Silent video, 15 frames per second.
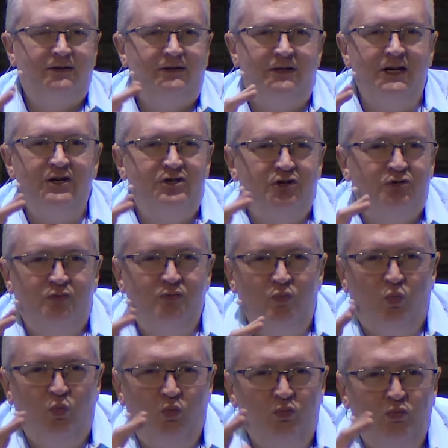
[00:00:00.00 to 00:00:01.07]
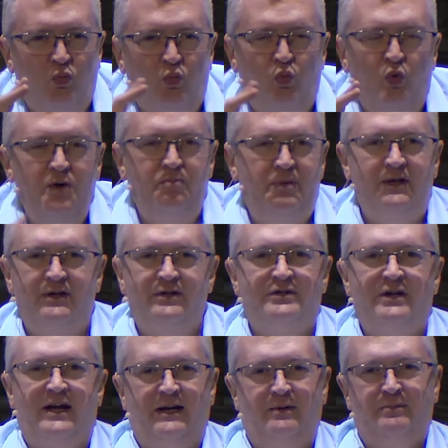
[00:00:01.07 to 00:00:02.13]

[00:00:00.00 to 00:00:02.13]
things just wouldn't be the same.